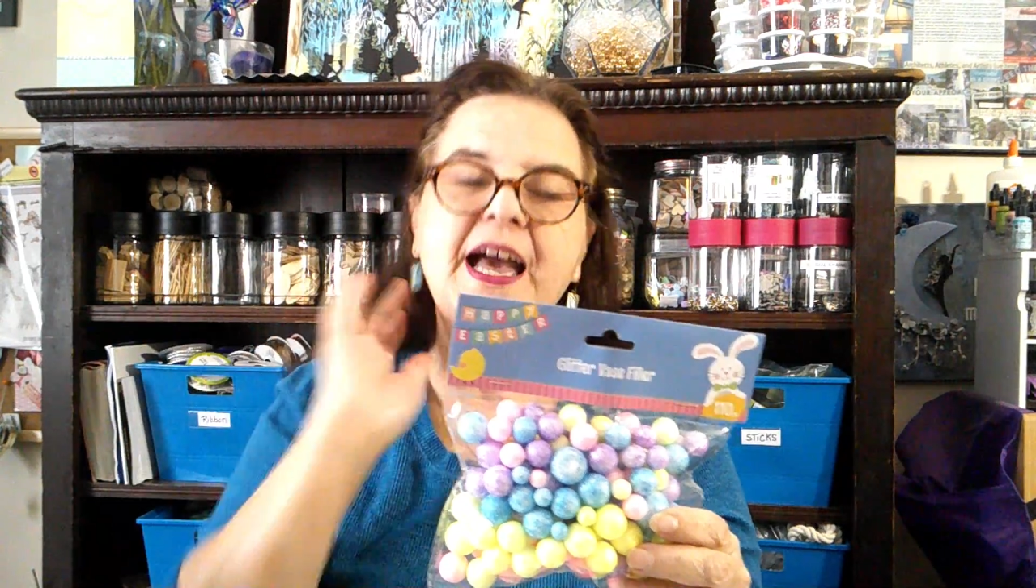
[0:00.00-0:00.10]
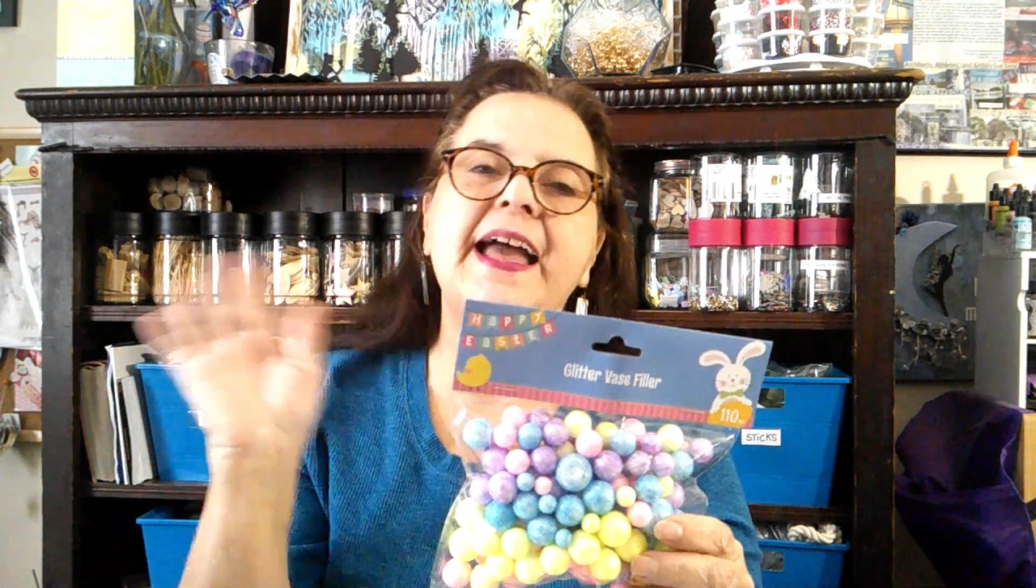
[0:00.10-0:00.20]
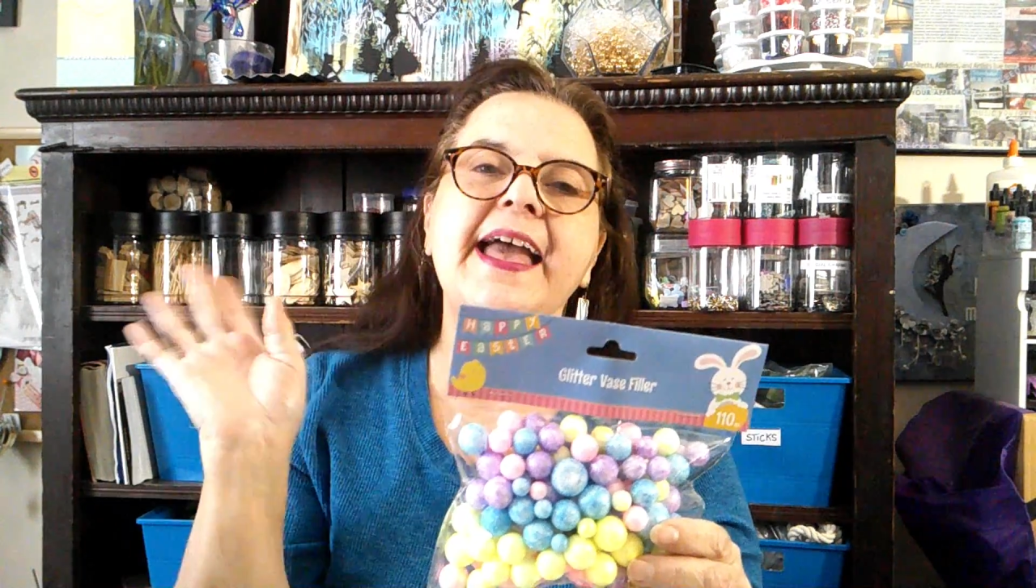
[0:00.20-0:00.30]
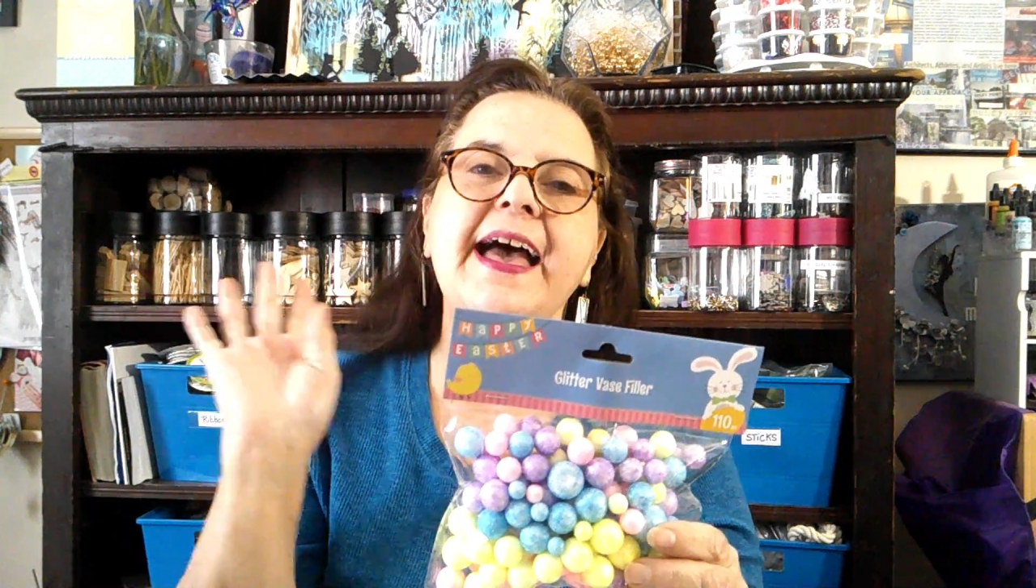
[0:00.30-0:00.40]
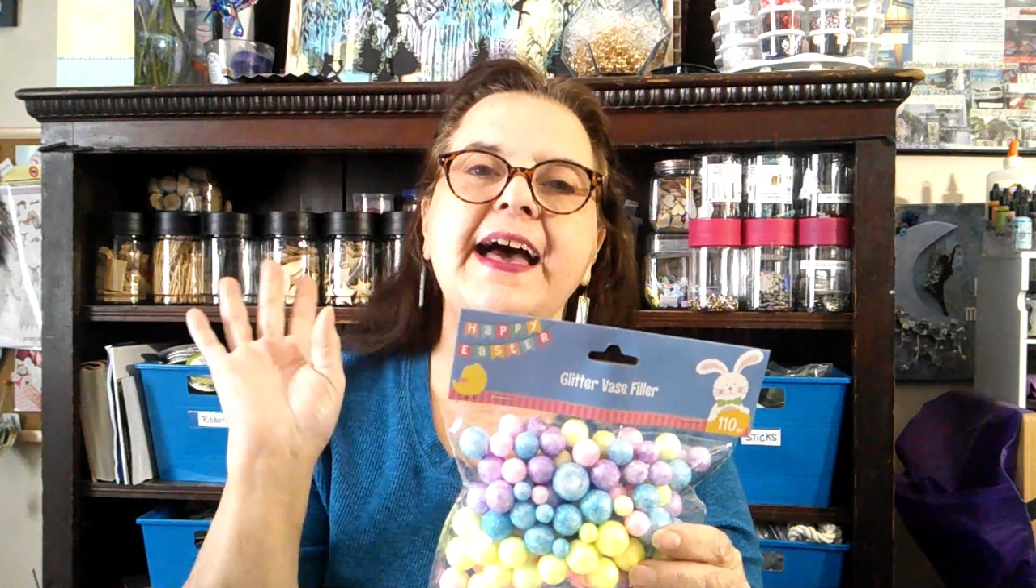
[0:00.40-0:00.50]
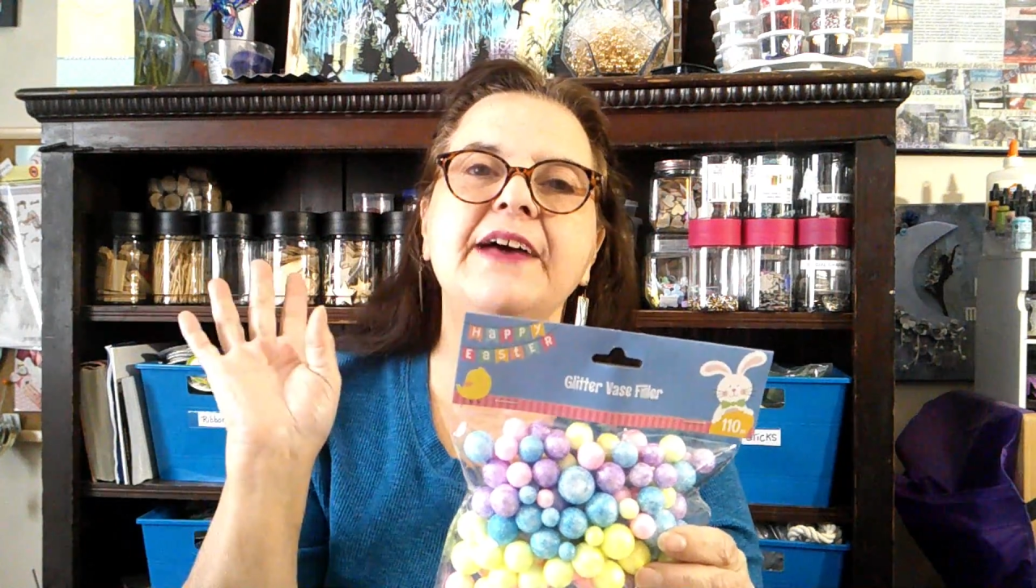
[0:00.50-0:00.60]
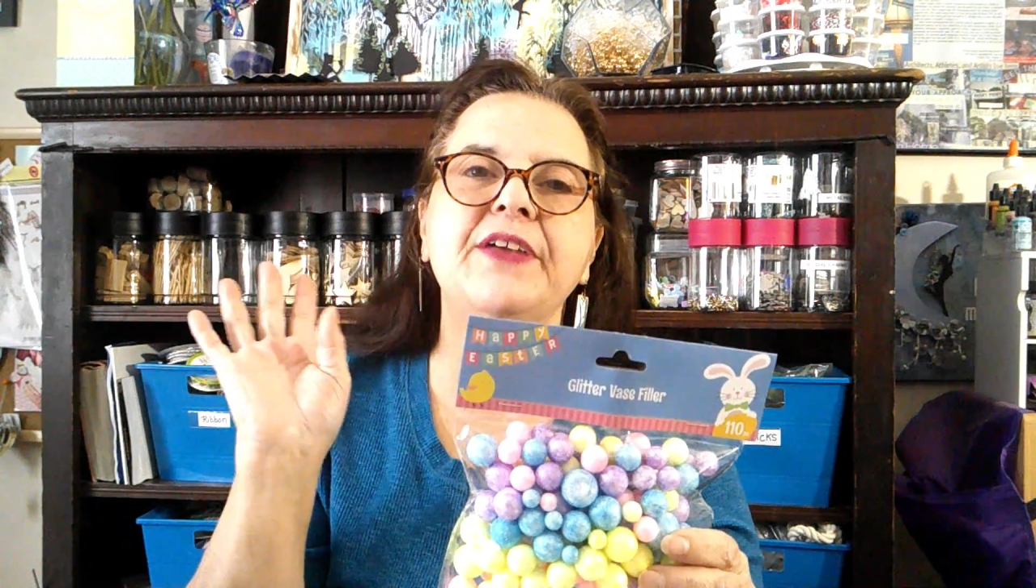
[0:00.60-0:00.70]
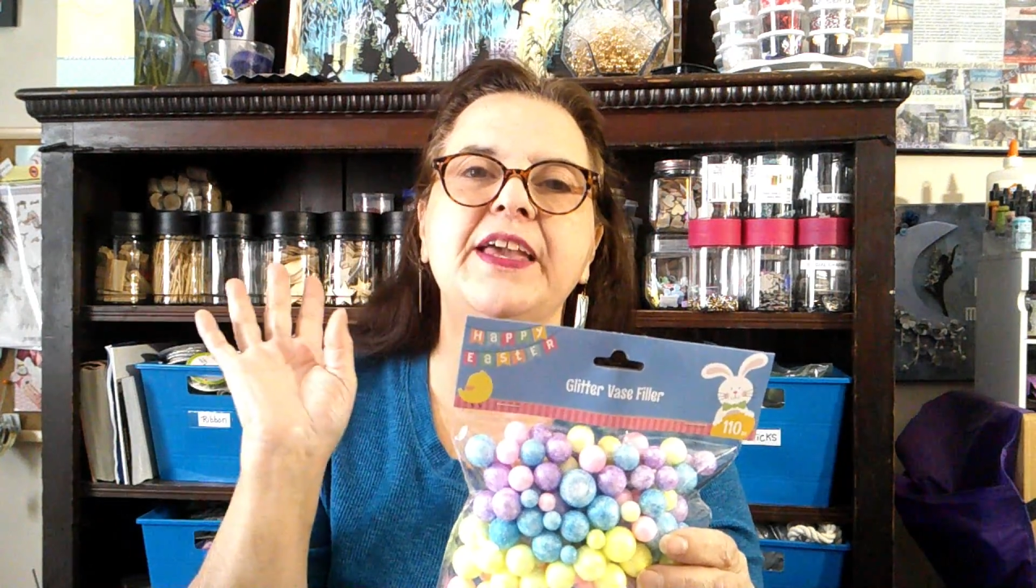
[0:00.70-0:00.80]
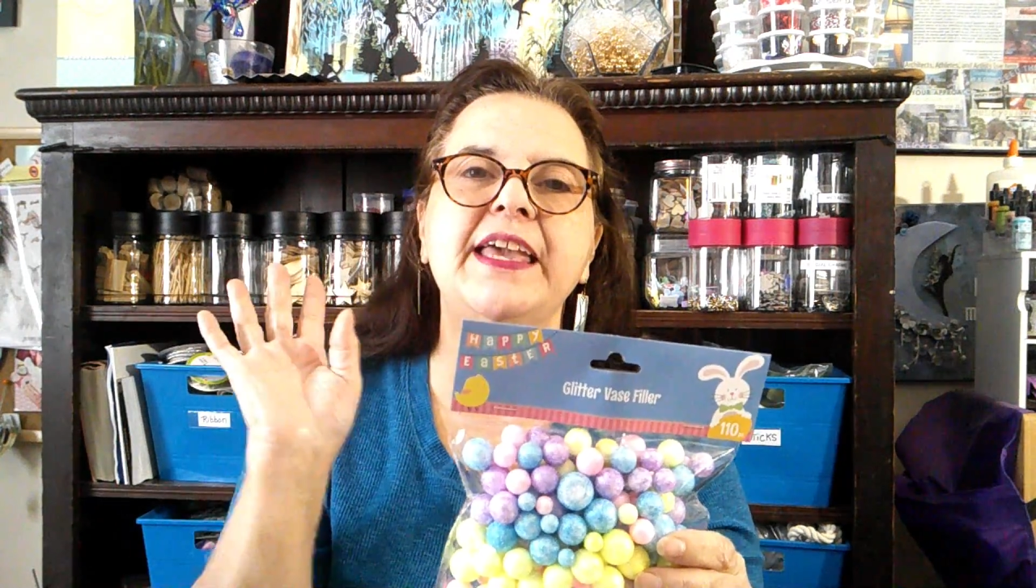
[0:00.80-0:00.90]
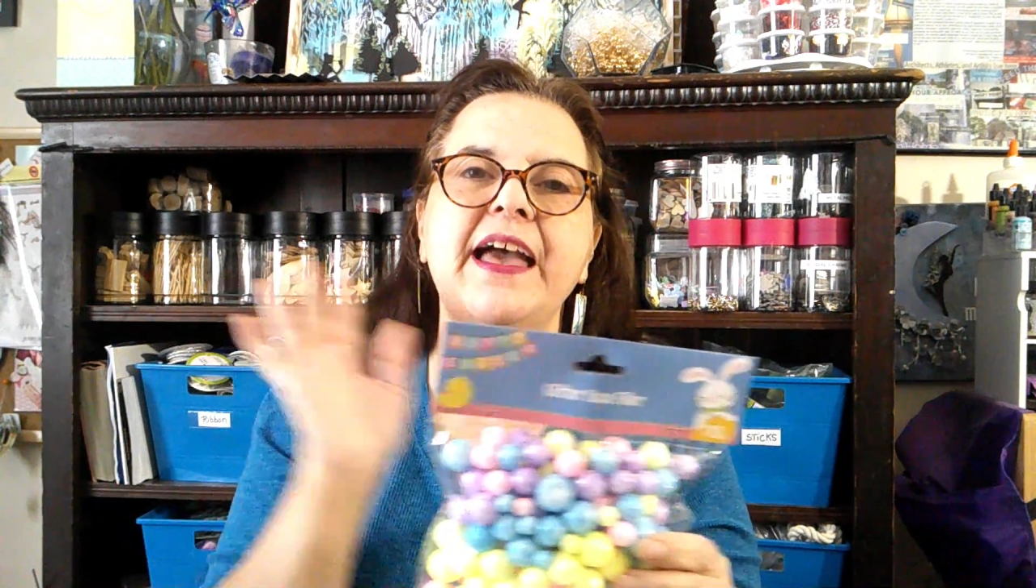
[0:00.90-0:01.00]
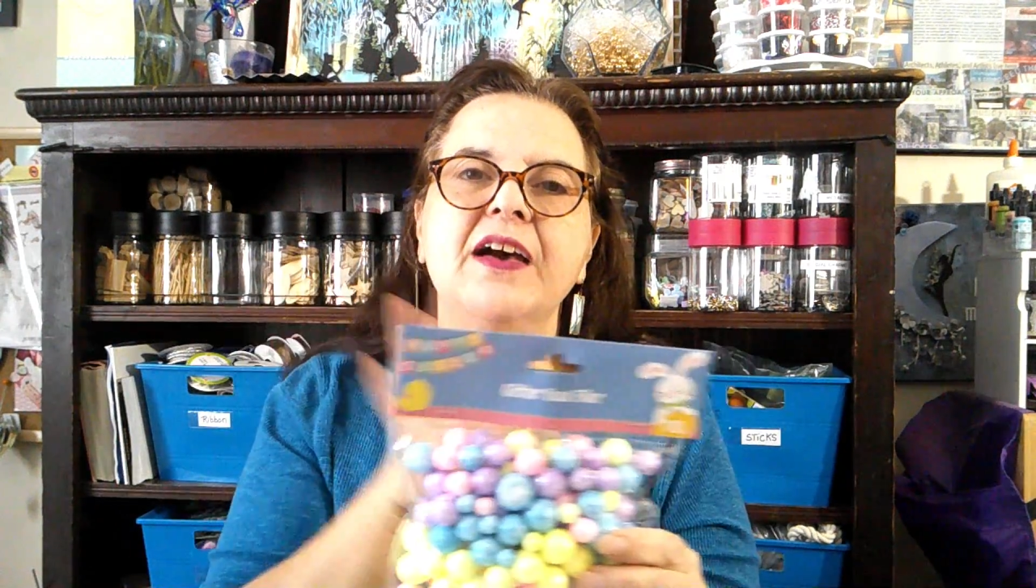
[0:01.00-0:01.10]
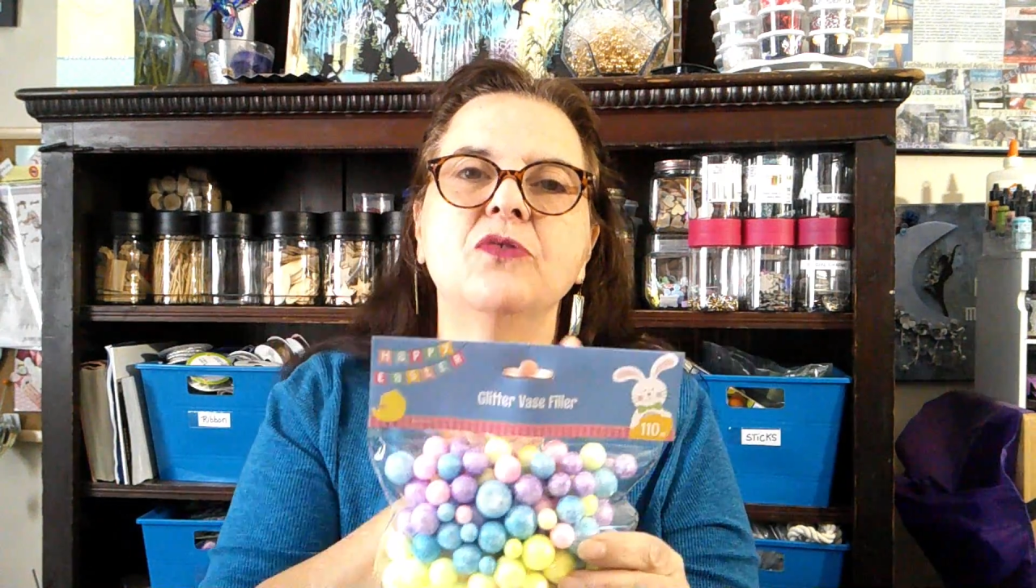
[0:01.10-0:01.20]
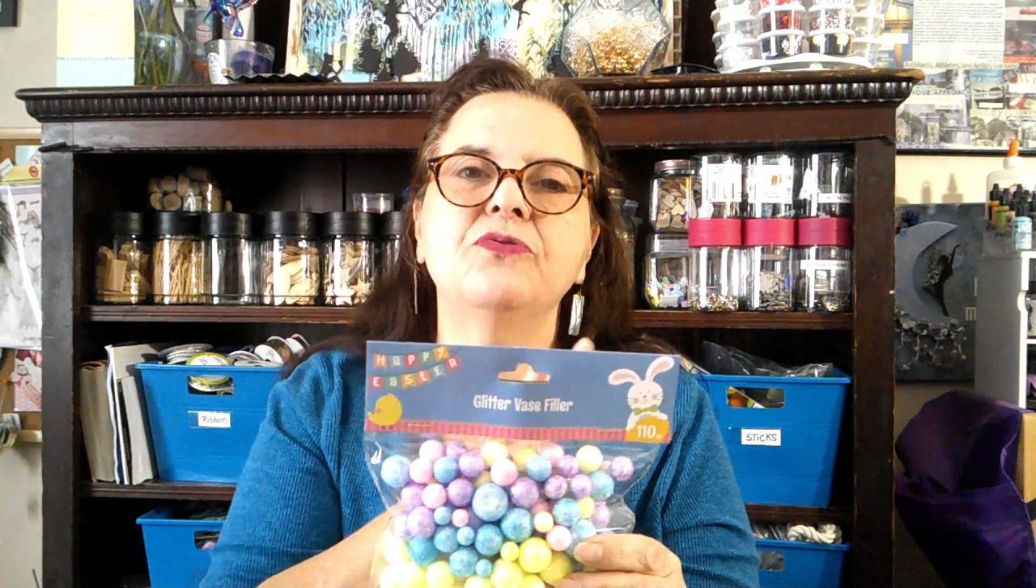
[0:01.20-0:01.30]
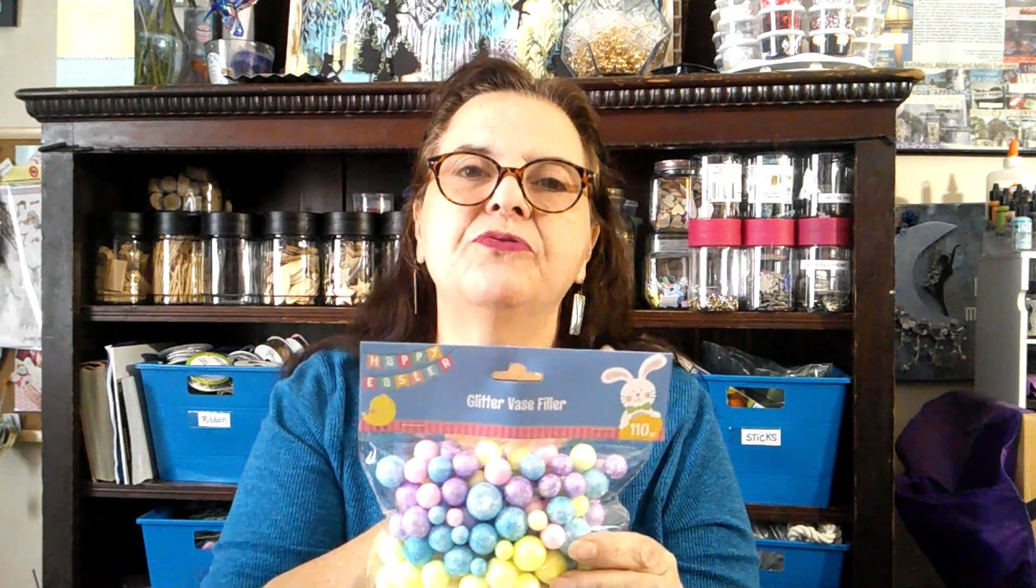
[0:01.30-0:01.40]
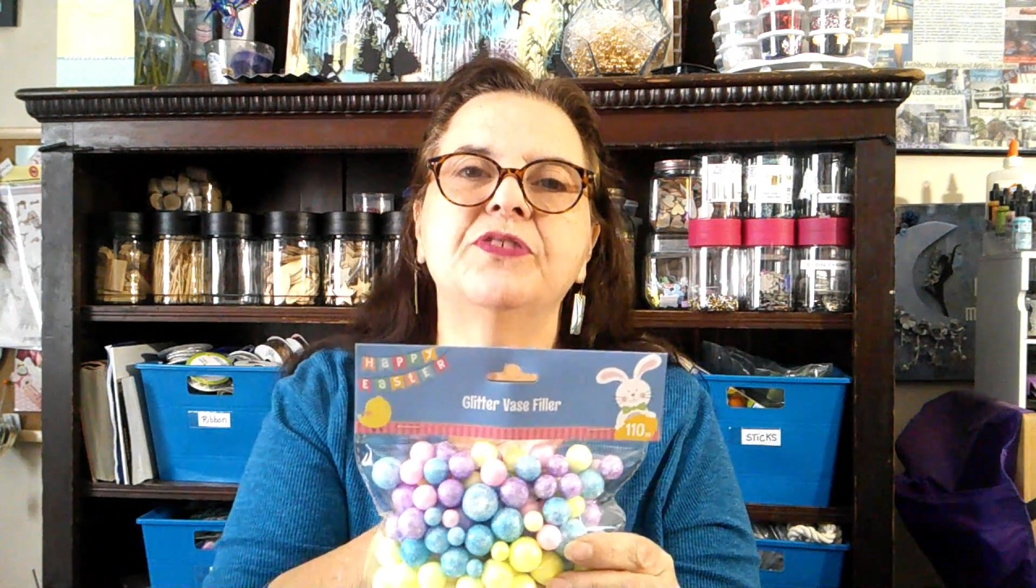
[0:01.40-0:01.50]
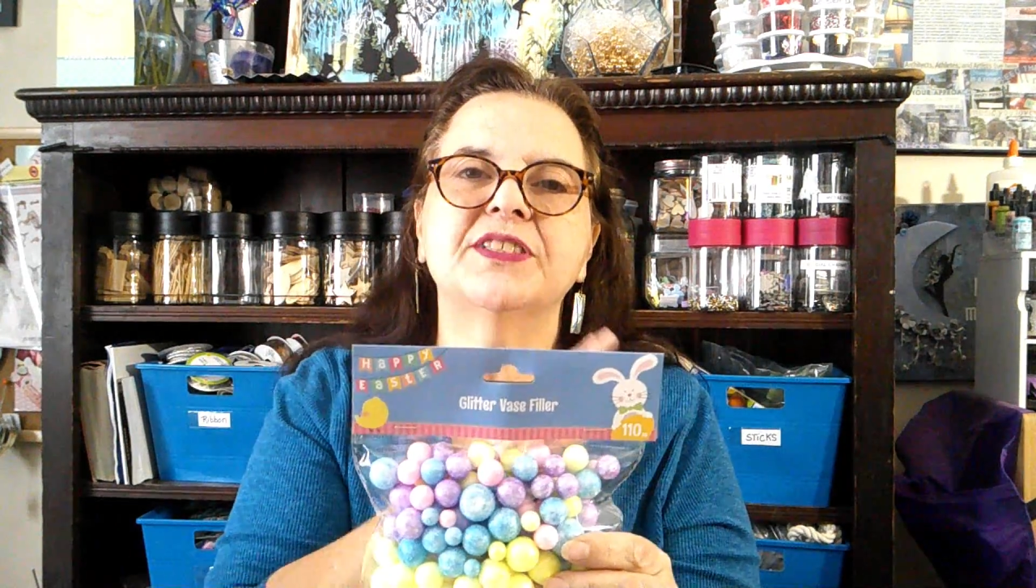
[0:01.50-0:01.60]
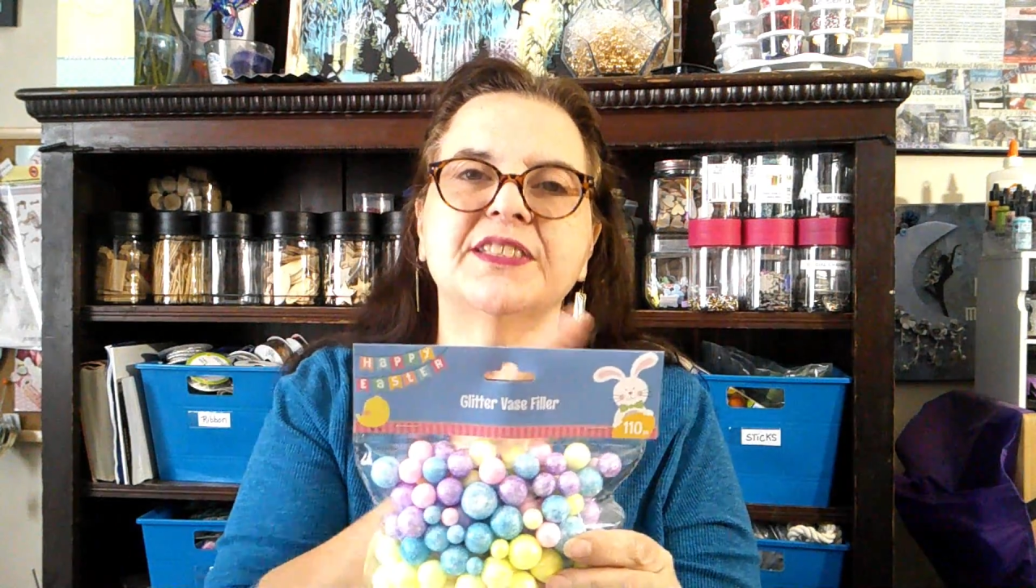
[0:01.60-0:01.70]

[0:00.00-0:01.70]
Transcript: I have a elf